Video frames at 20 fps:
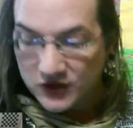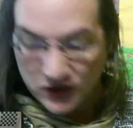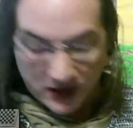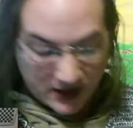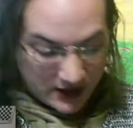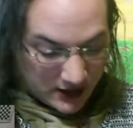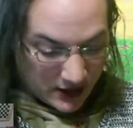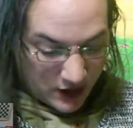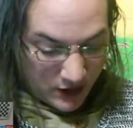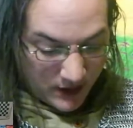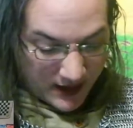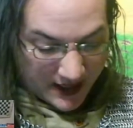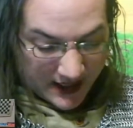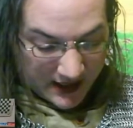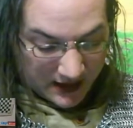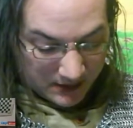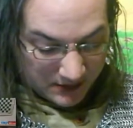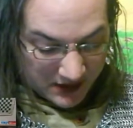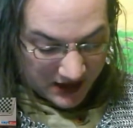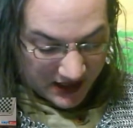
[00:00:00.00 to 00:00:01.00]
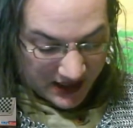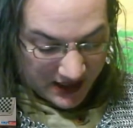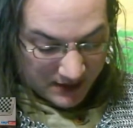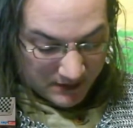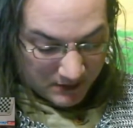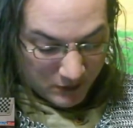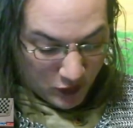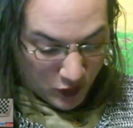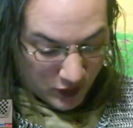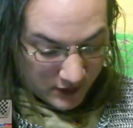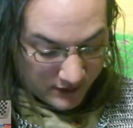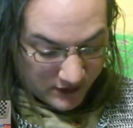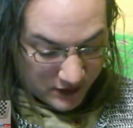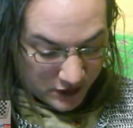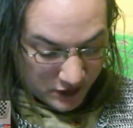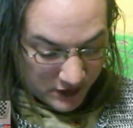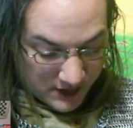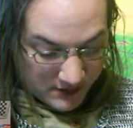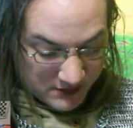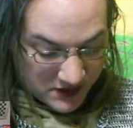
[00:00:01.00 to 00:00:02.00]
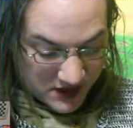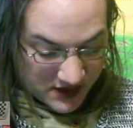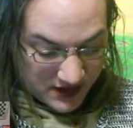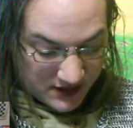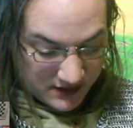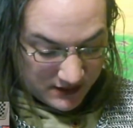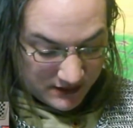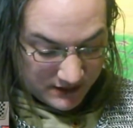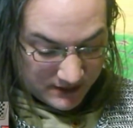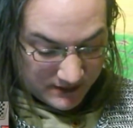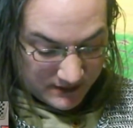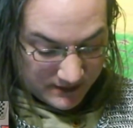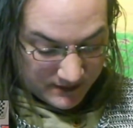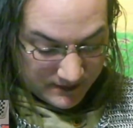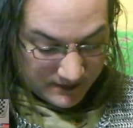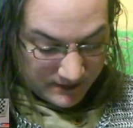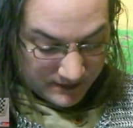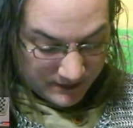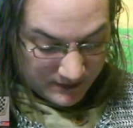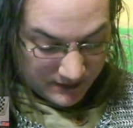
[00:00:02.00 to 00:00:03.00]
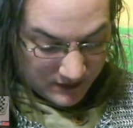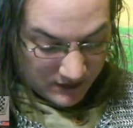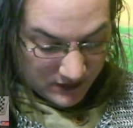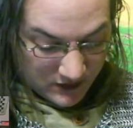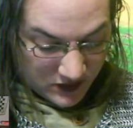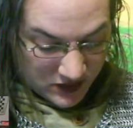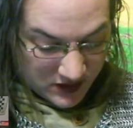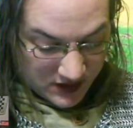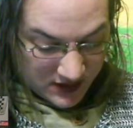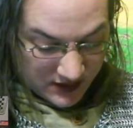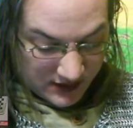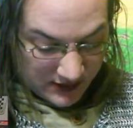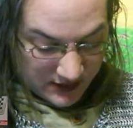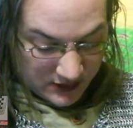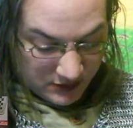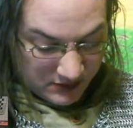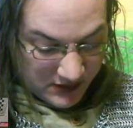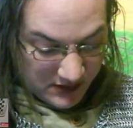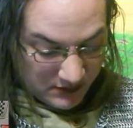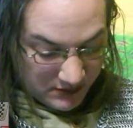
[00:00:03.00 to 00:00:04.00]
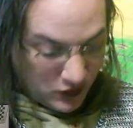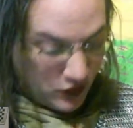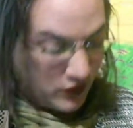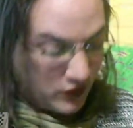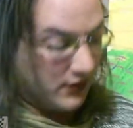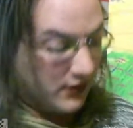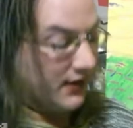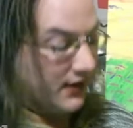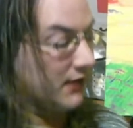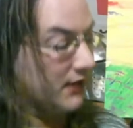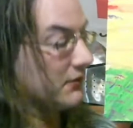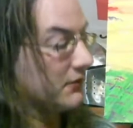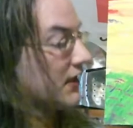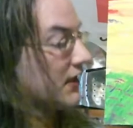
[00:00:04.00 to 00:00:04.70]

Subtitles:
going to go ahead, I'm going to get more of the crimson, just a little bit more, and I'm going to